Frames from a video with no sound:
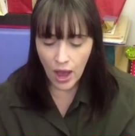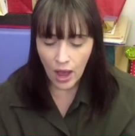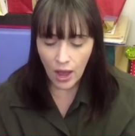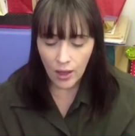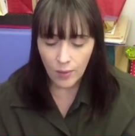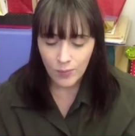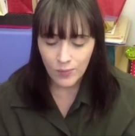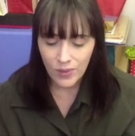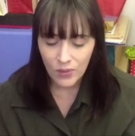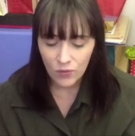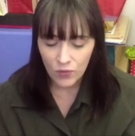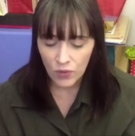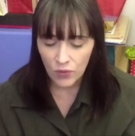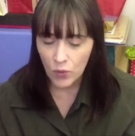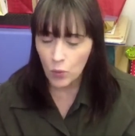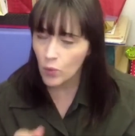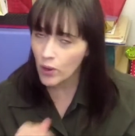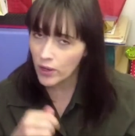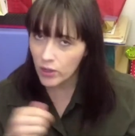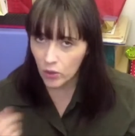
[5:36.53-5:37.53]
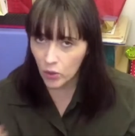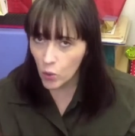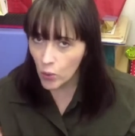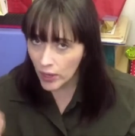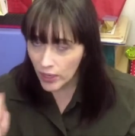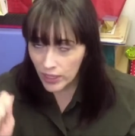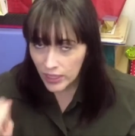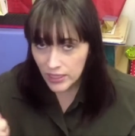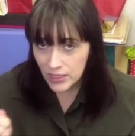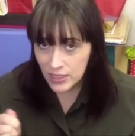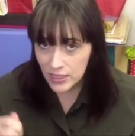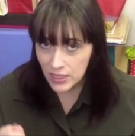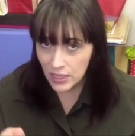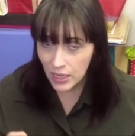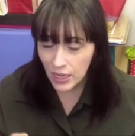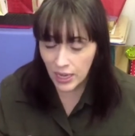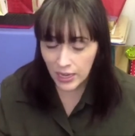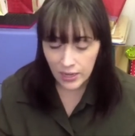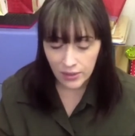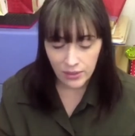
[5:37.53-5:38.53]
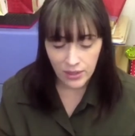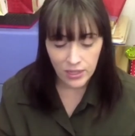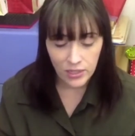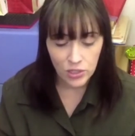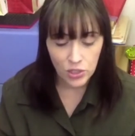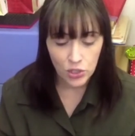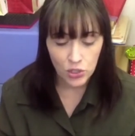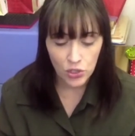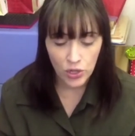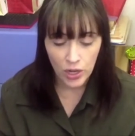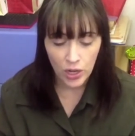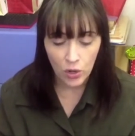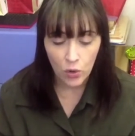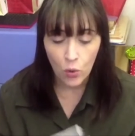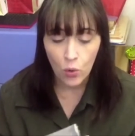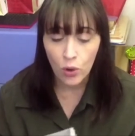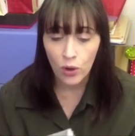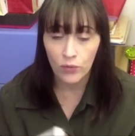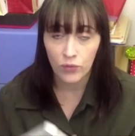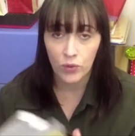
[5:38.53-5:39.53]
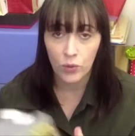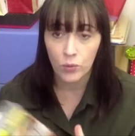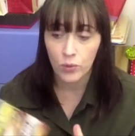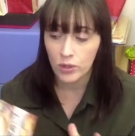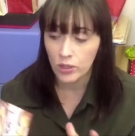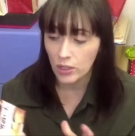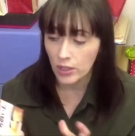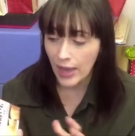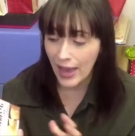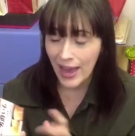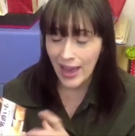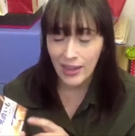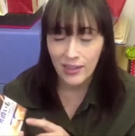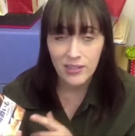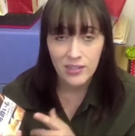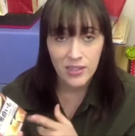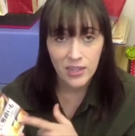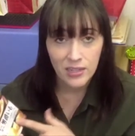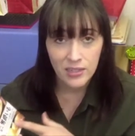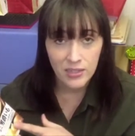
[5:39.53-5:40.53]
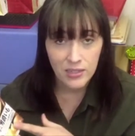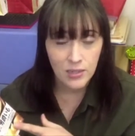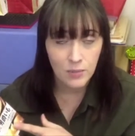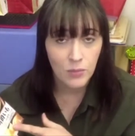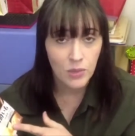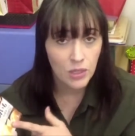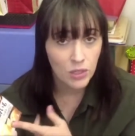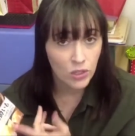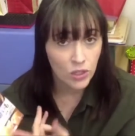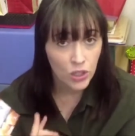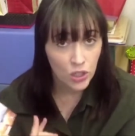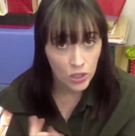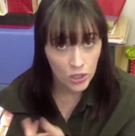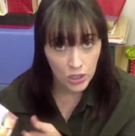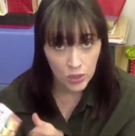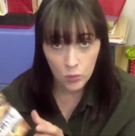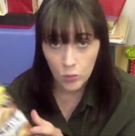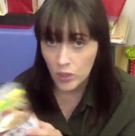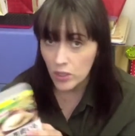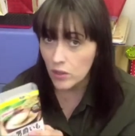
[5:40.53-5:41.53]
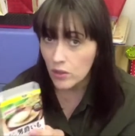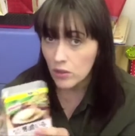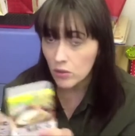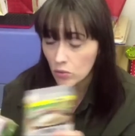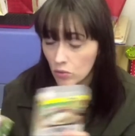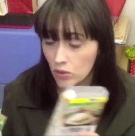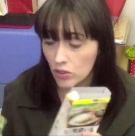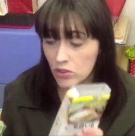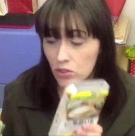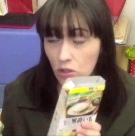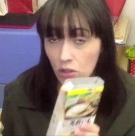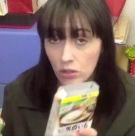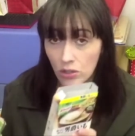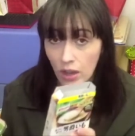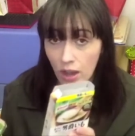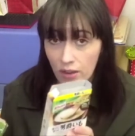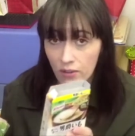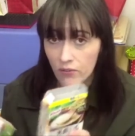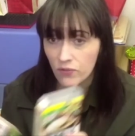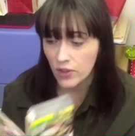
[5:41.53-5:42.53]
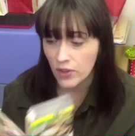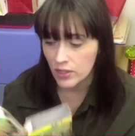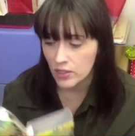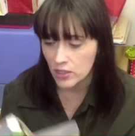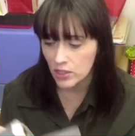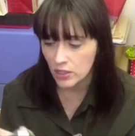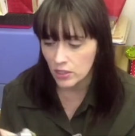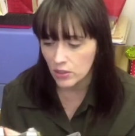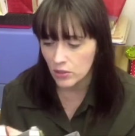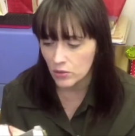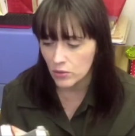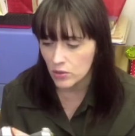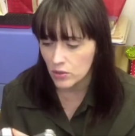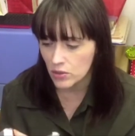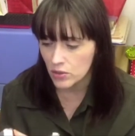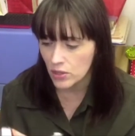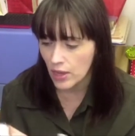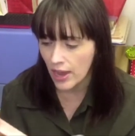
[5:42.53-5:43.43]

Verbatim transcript: if you want a quick instant kind of thing to drink, or if you want to accent something you're cooking with, these are a lot of fun to use.